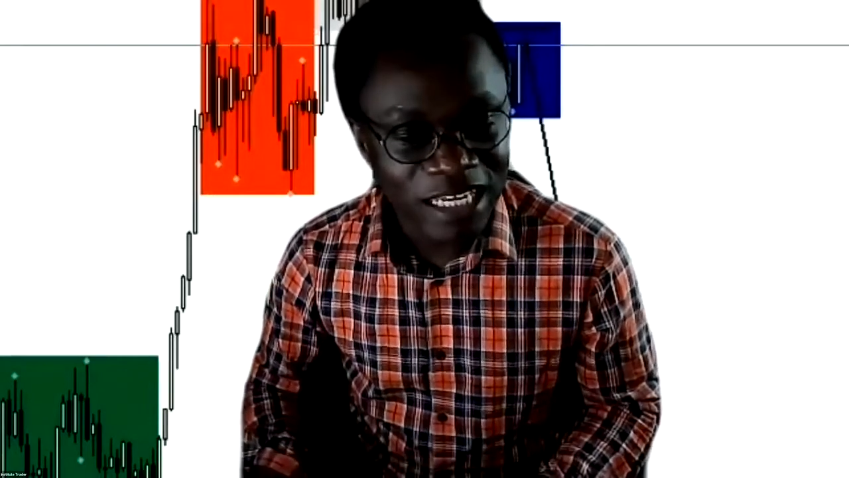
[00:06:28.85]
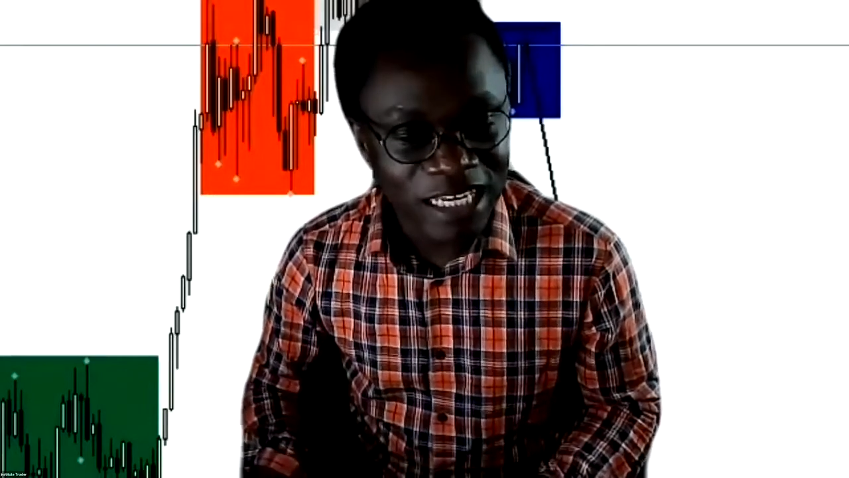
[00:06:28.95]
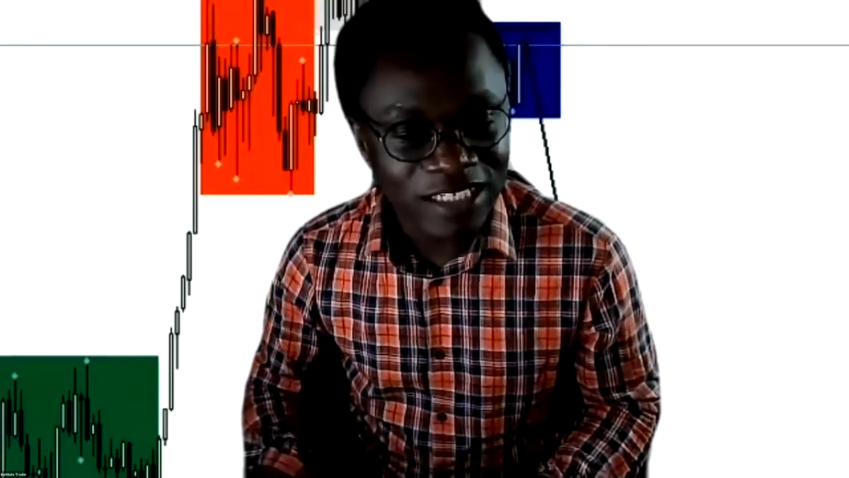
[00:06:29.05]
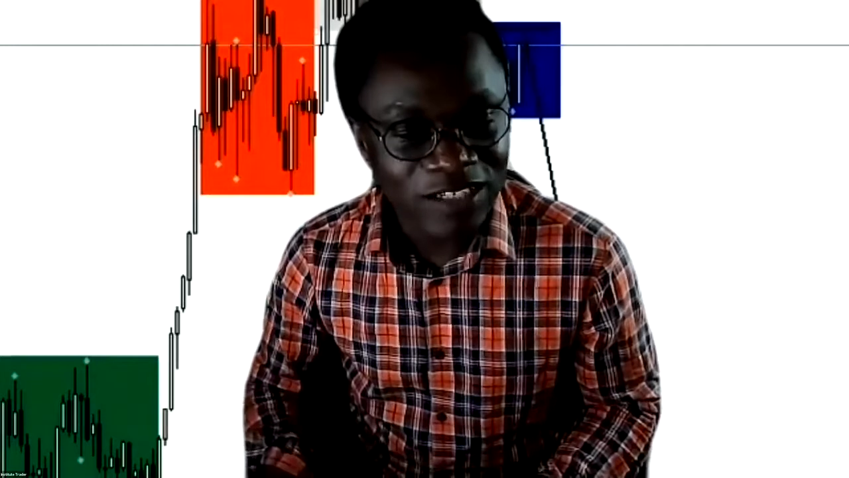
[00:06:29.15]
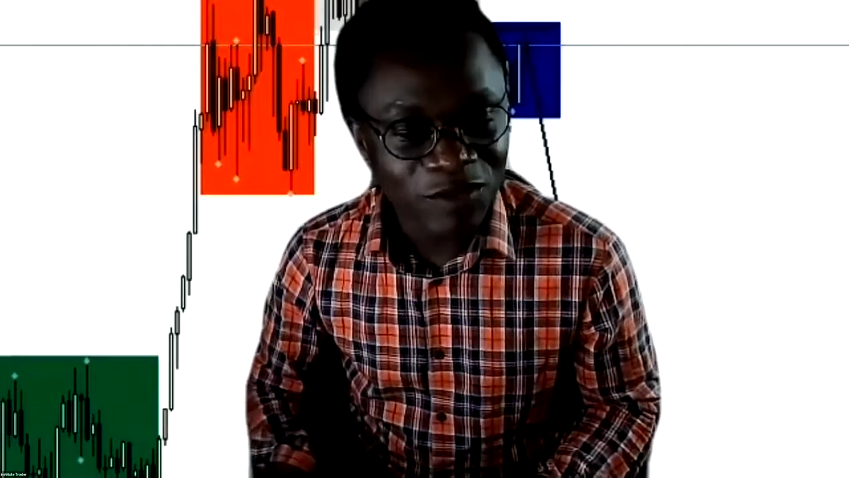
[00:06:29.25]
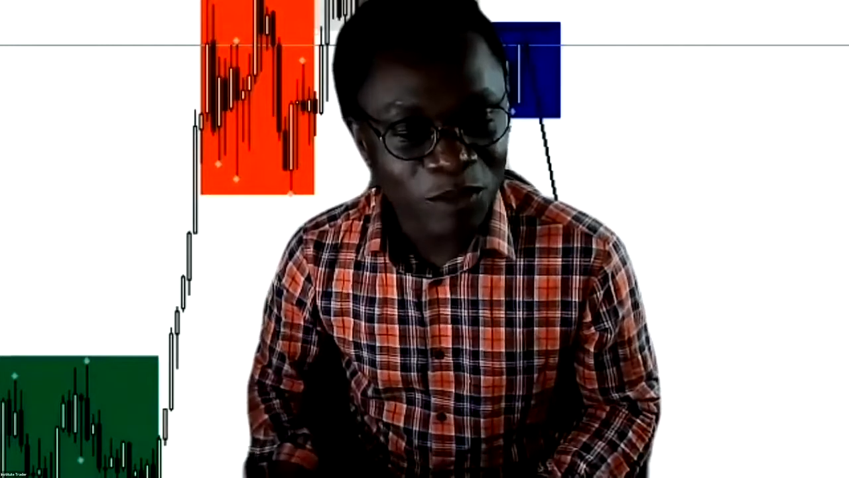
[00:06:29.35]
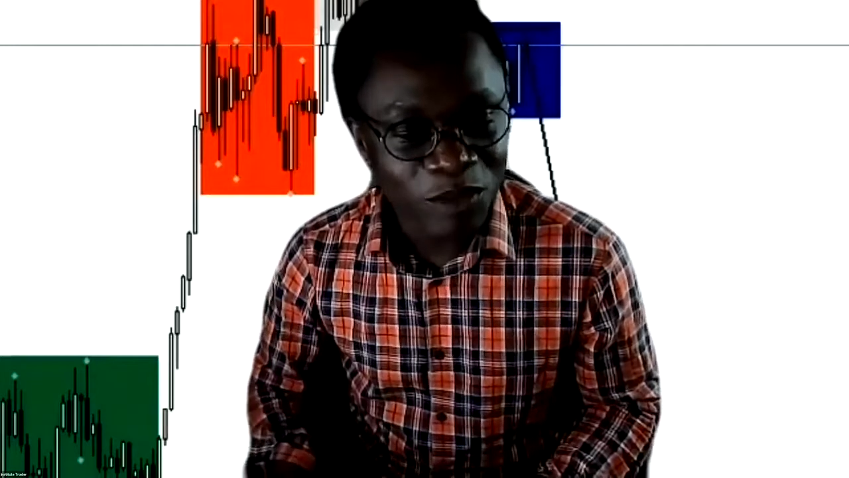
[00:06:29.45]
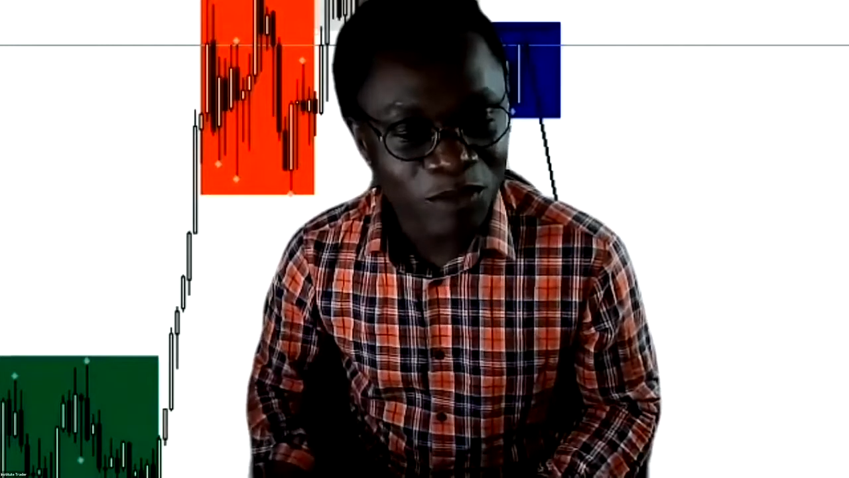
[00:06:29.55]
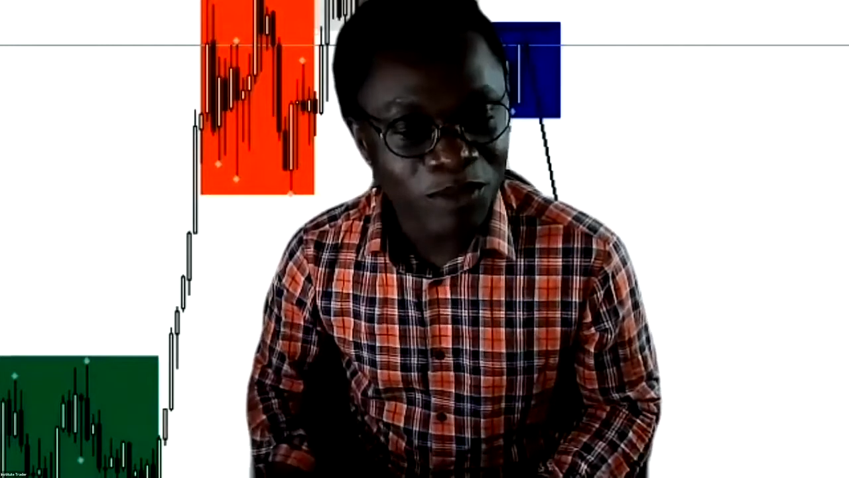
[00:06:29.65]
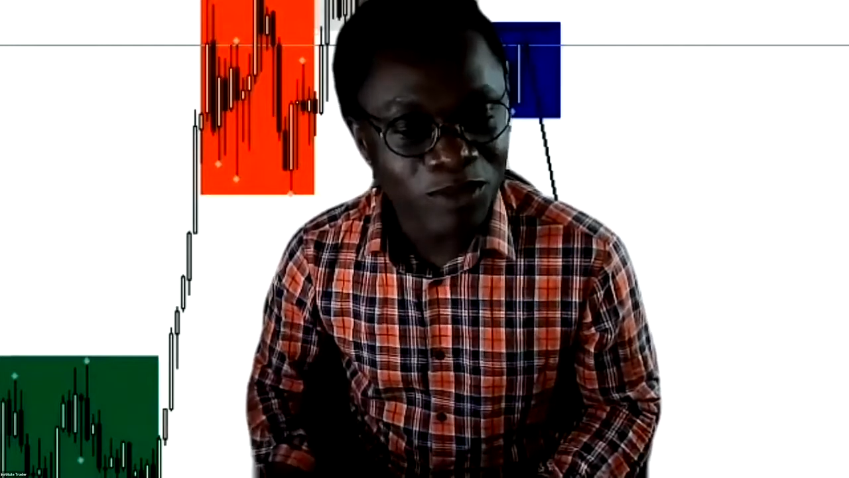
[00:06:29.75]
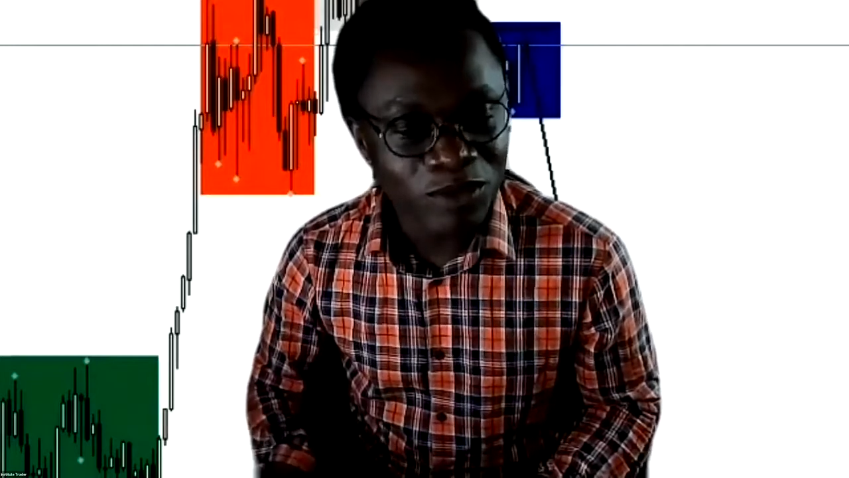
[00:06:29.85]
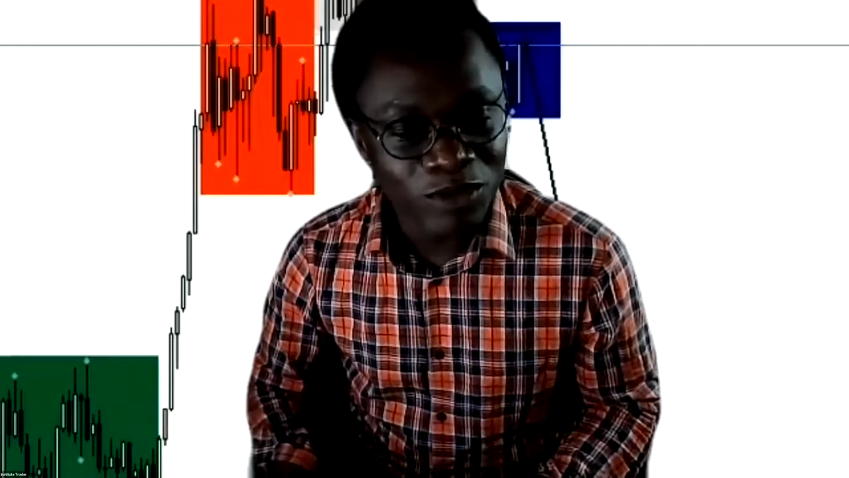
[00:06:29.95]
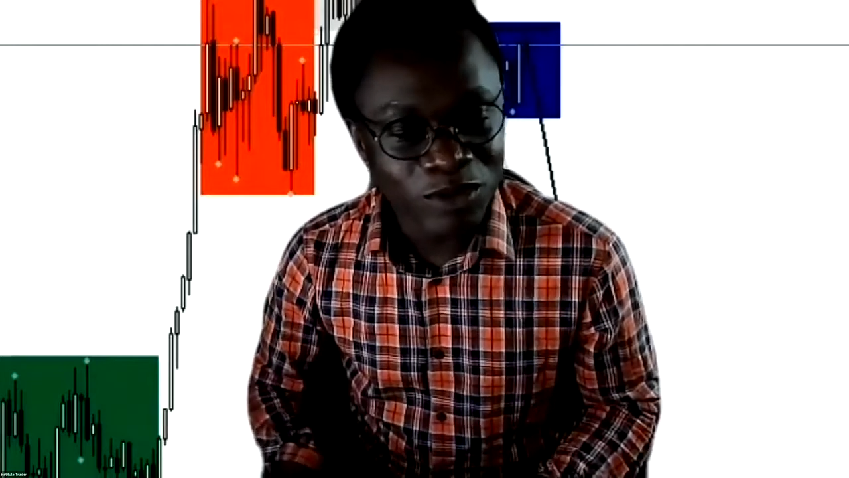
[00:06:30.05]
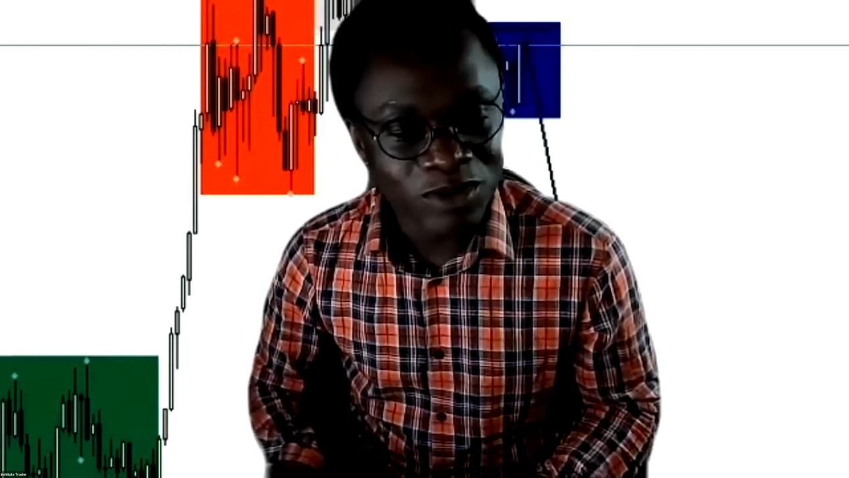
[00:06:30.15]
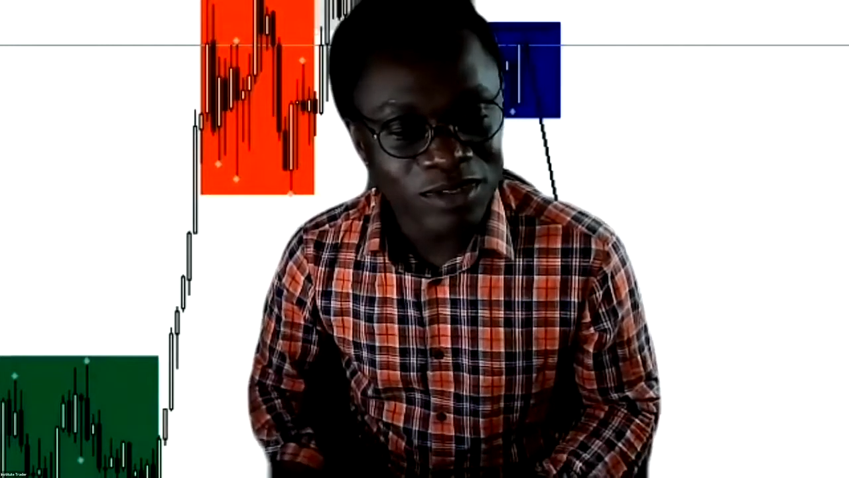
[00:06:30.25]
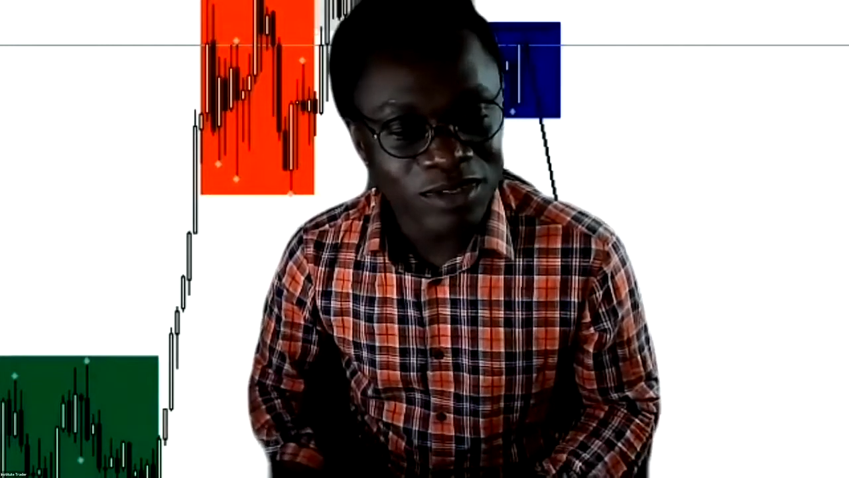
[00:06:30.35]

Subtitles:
easy for people to use.